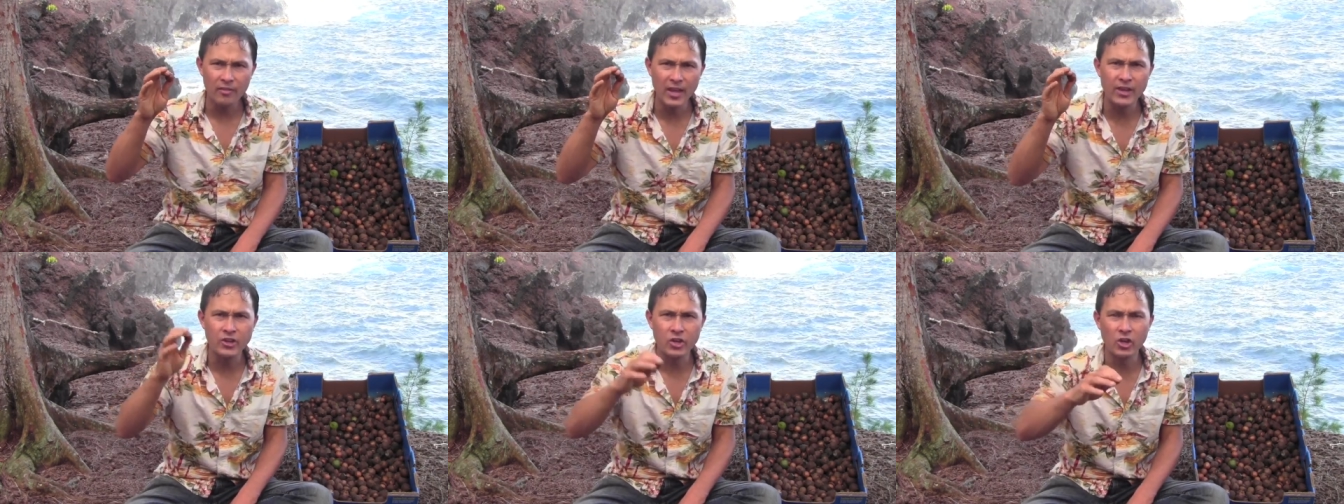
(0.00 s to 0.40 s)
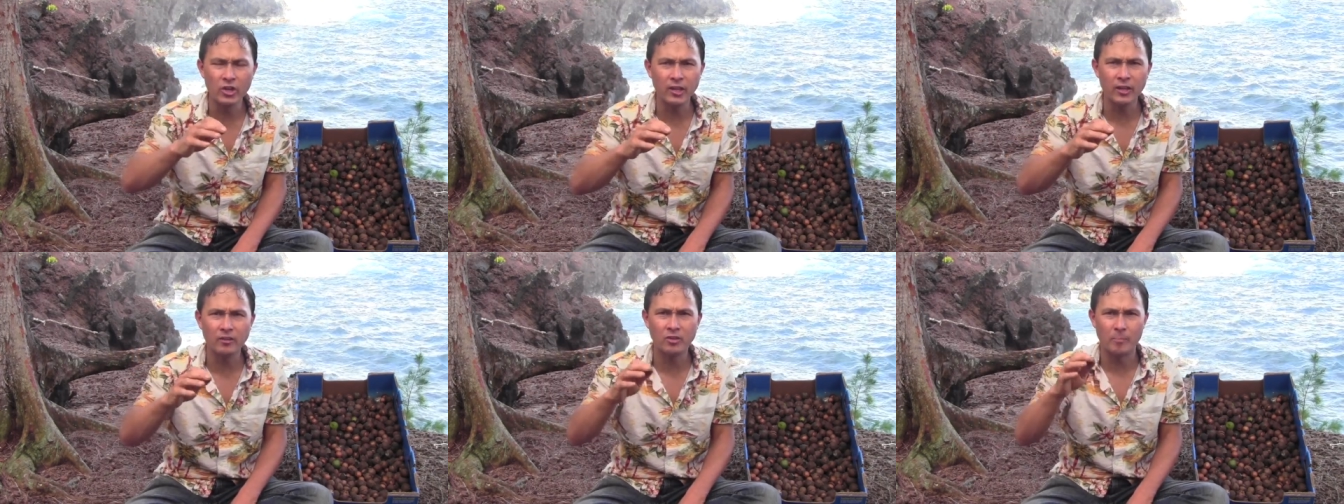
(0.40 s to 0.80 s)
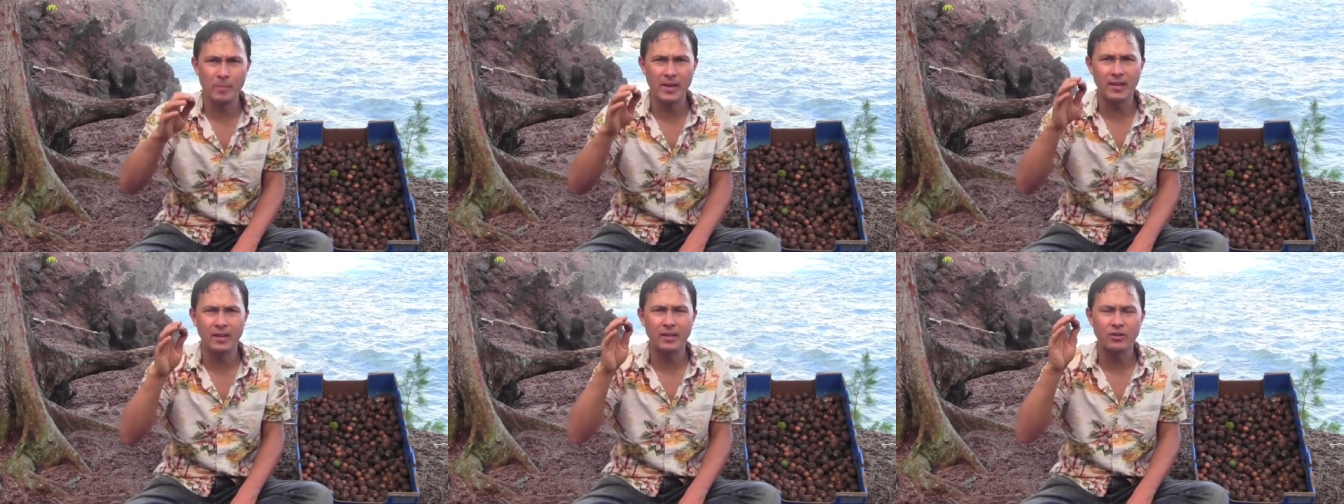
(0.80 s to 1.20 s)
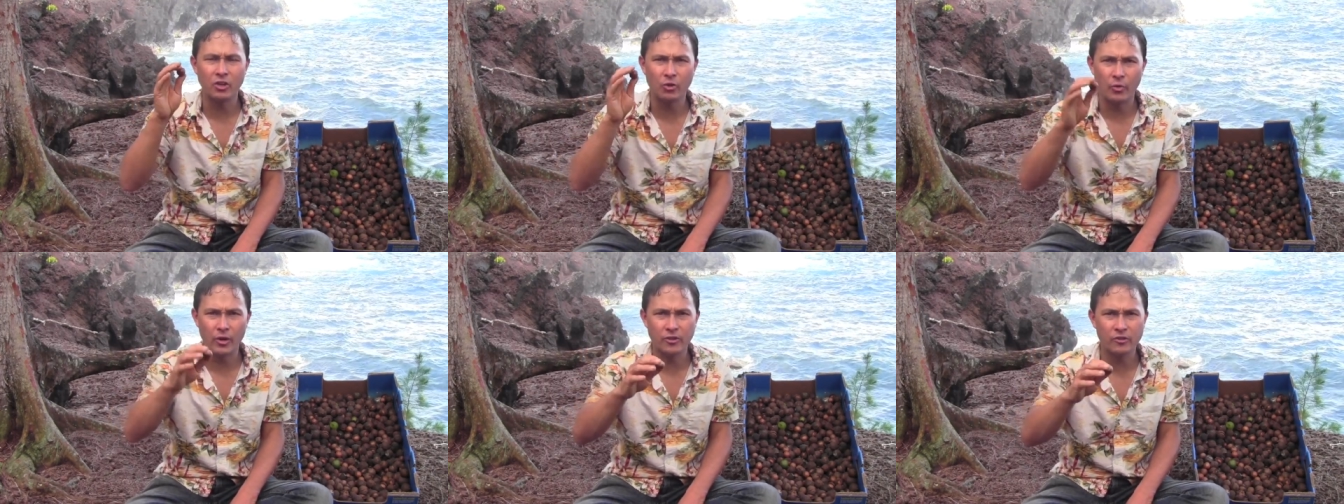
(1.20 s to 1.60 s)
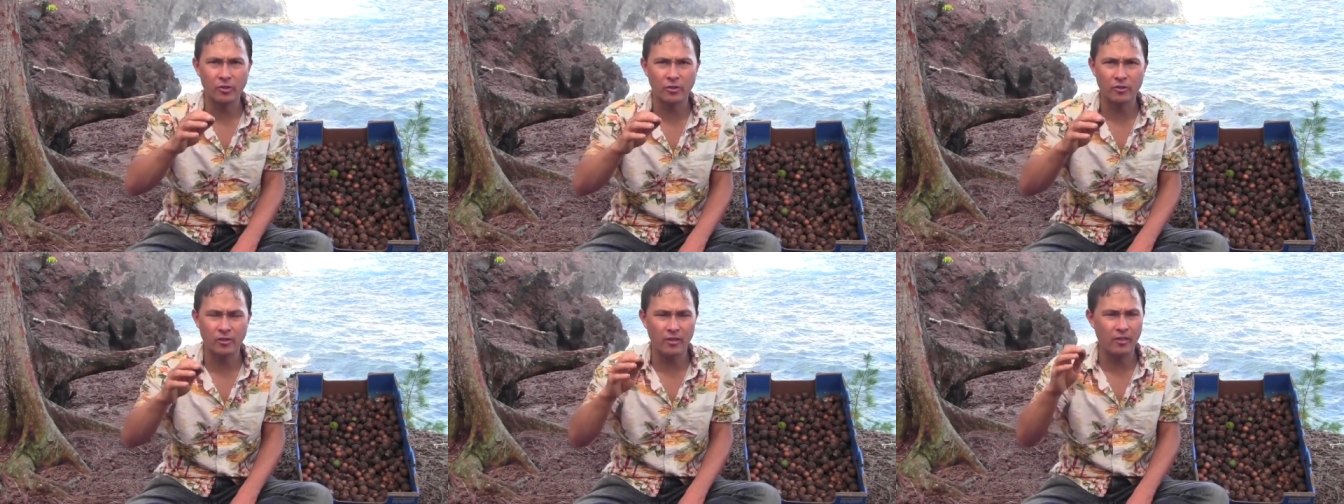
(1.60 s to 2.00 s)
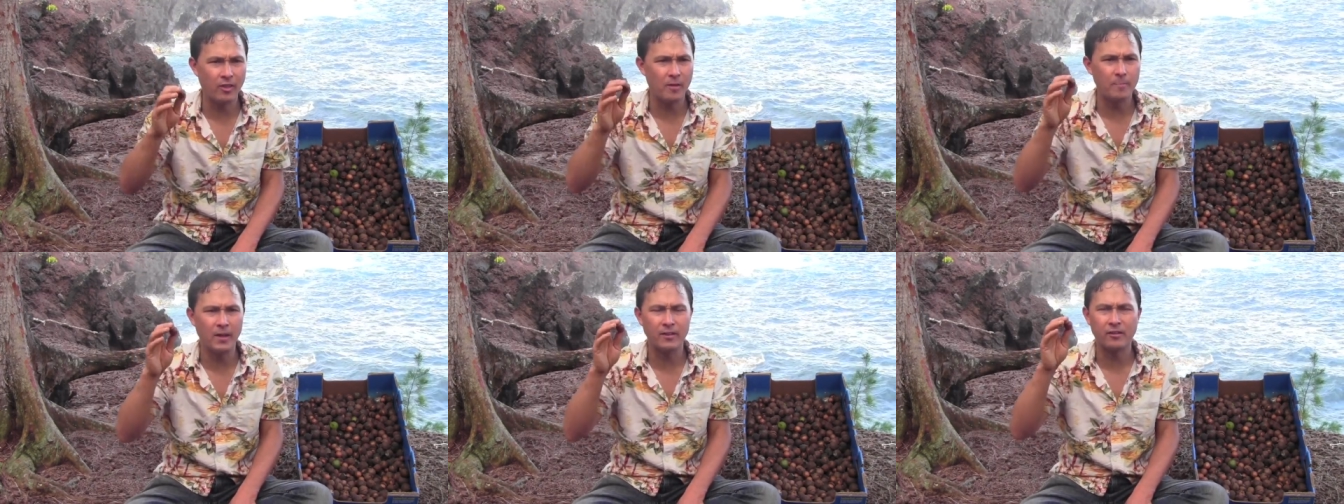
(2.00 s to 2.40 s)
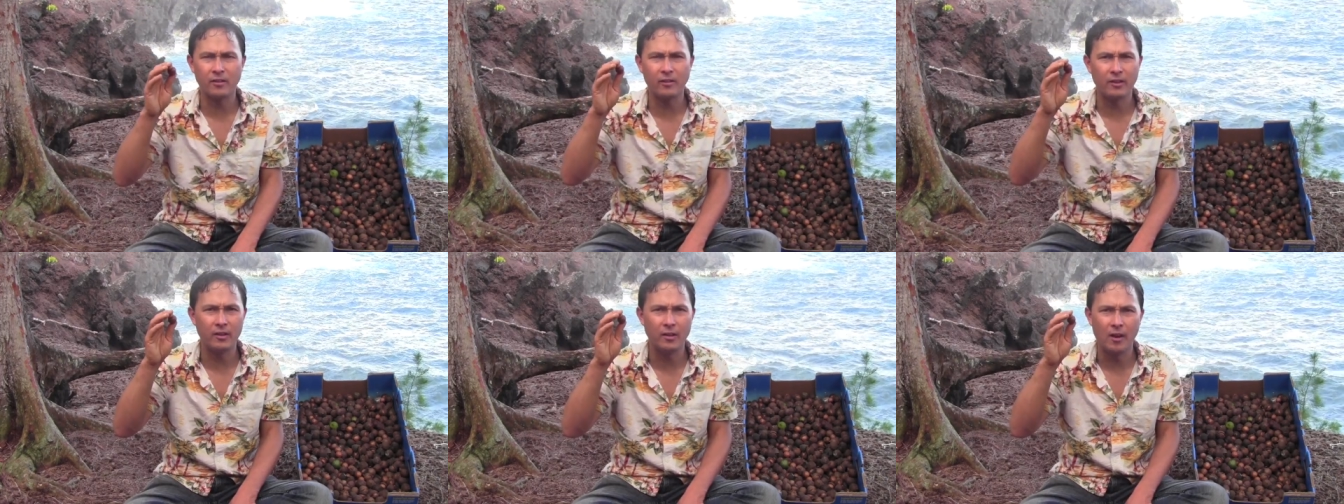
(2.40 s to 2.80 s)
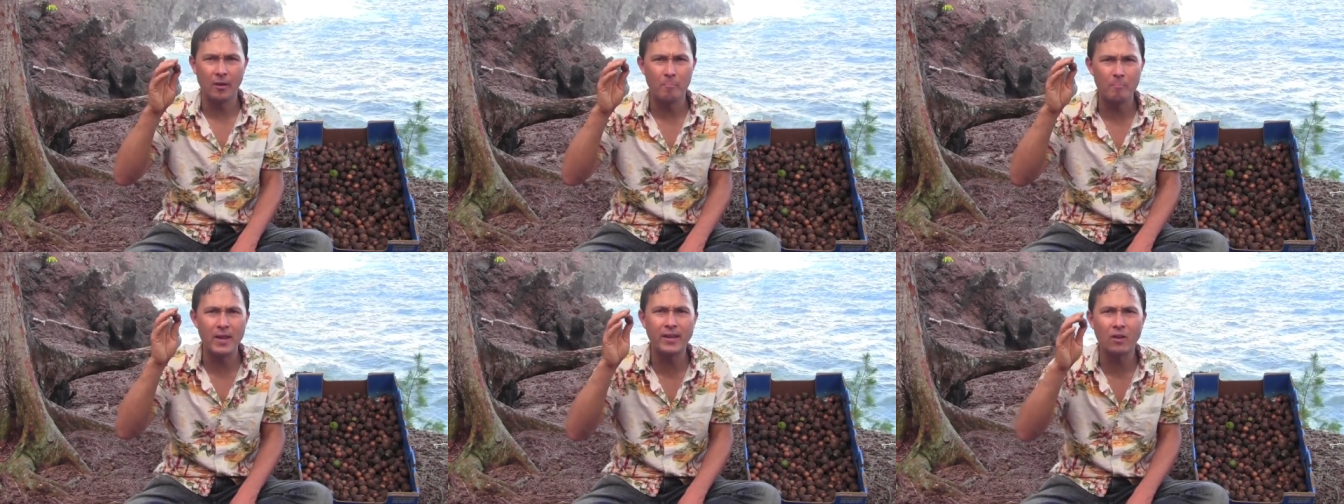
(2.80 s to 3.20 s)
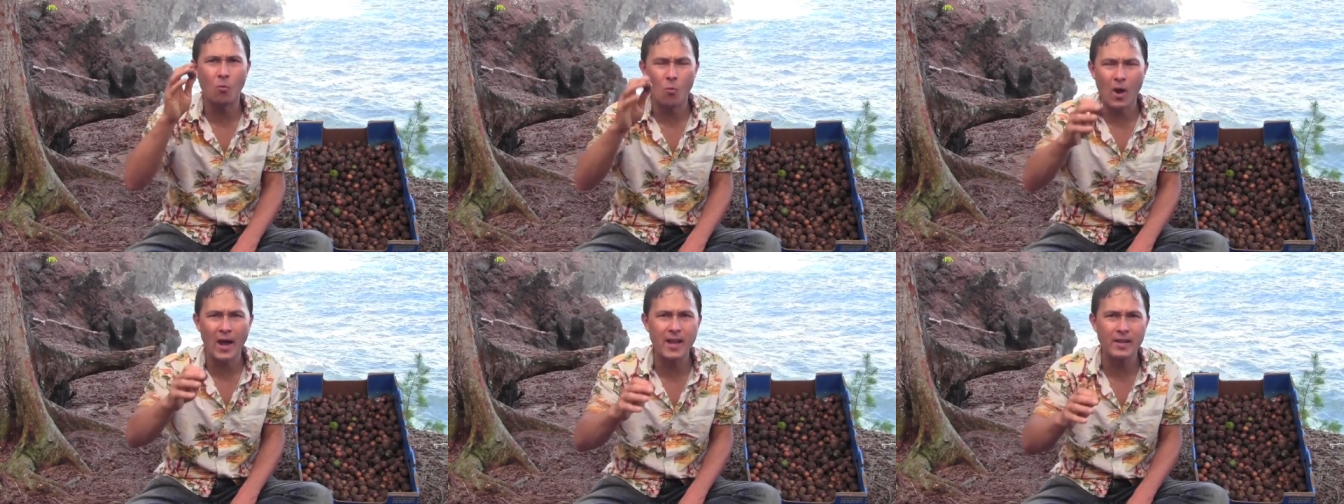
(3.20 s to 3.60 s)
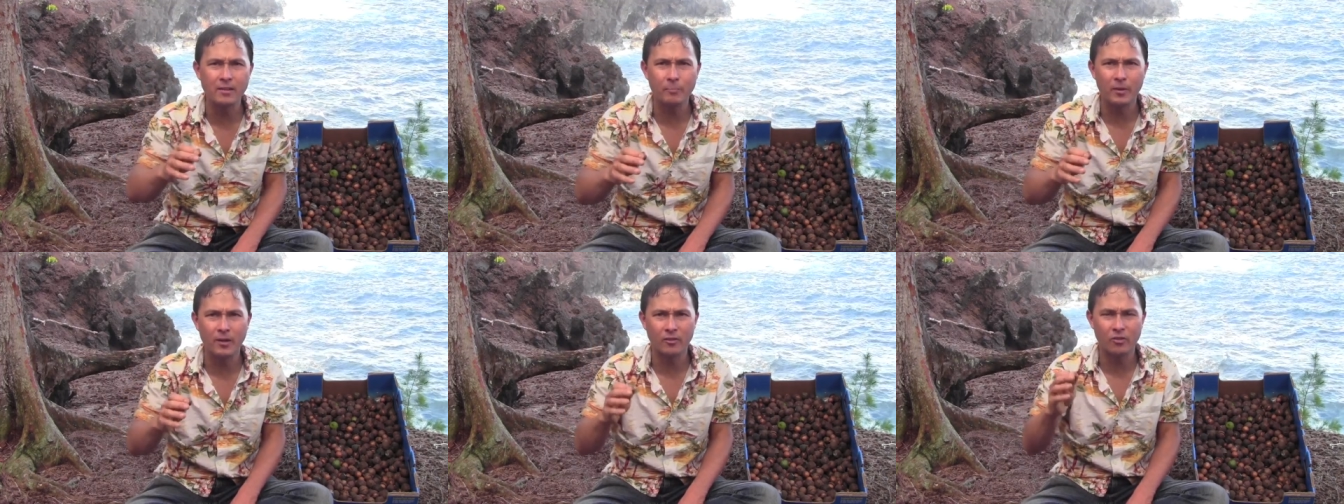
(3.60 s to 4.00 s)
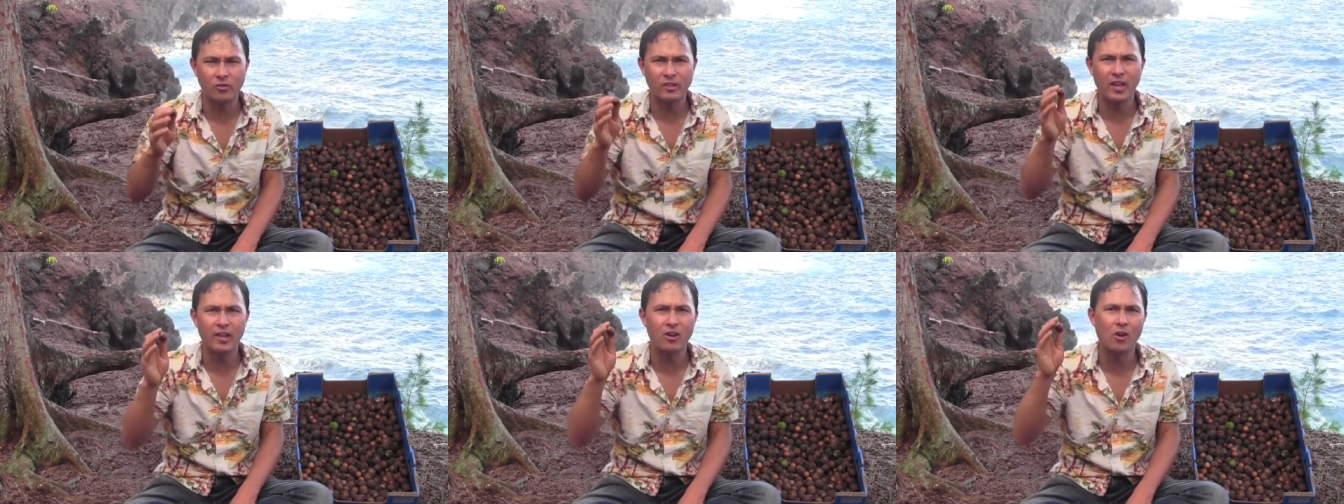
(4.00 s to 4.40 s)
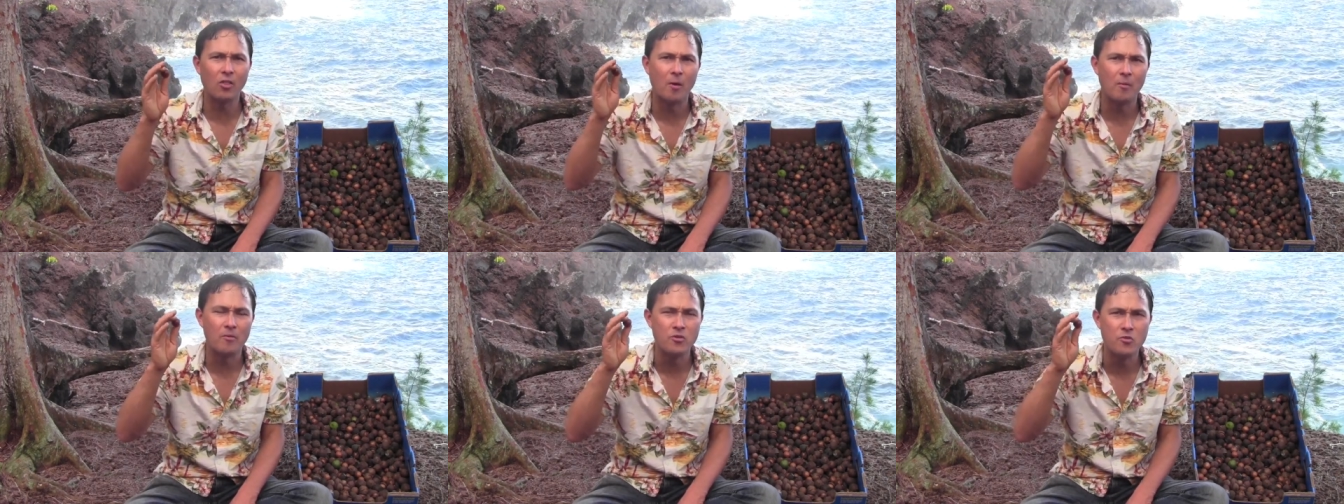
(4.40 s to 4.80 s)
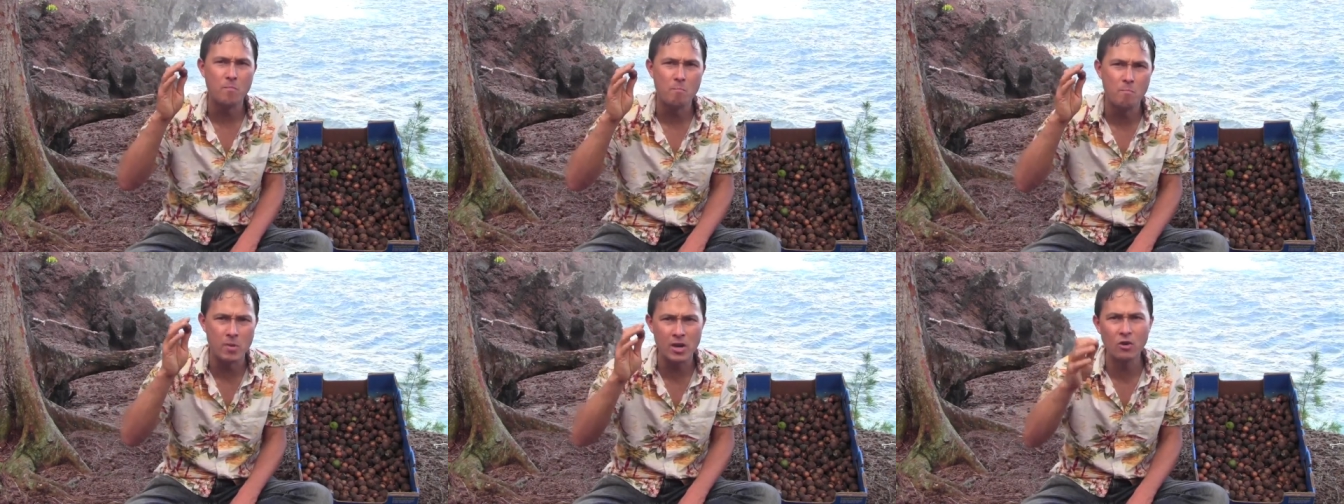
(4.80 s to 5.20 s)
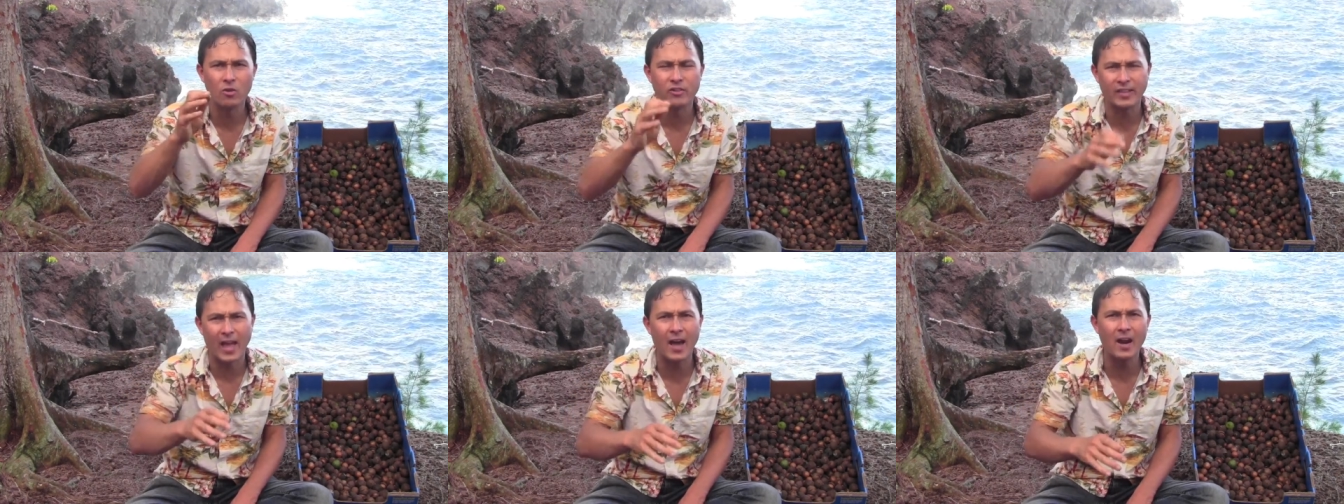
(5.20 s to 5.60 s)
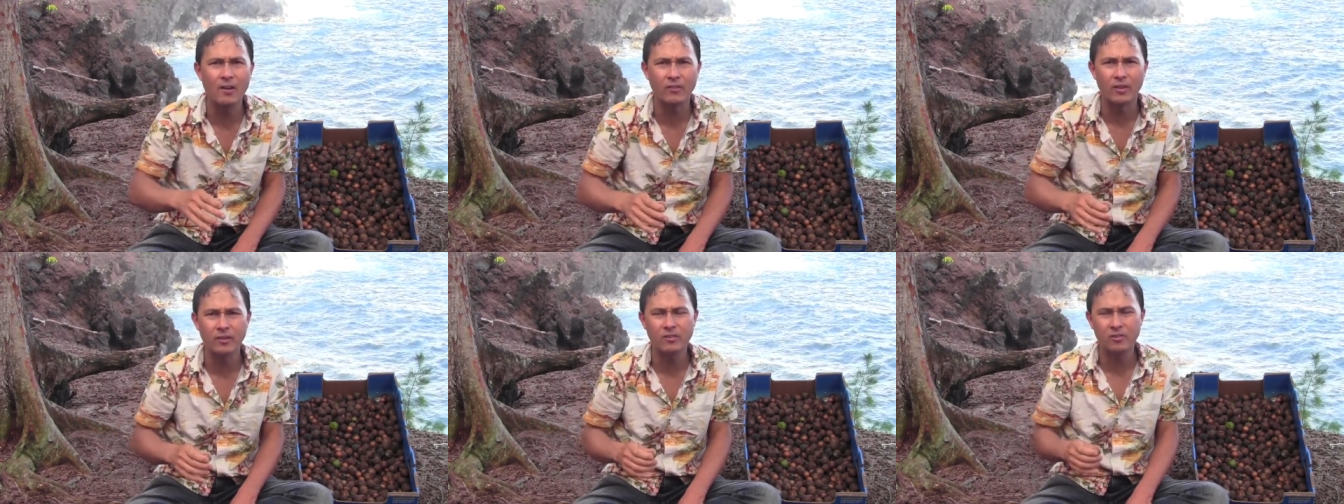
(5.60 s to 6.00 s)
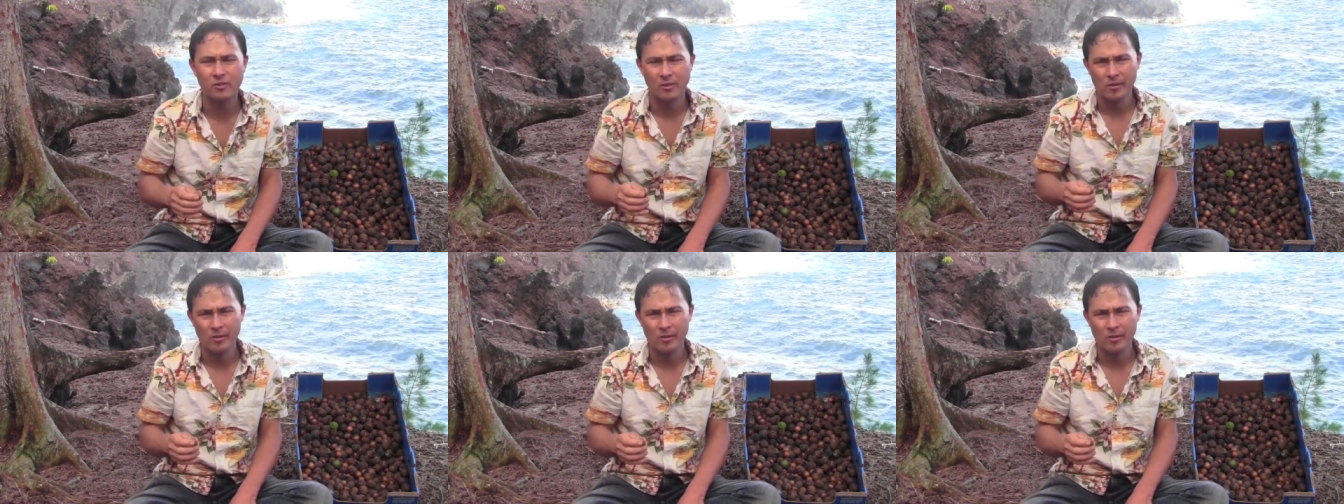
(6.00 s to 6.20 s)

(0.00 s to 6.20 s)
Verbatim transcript: they cook it to make it into crystals, and then they basically uh, make it white because they're taking all the minerals out of it.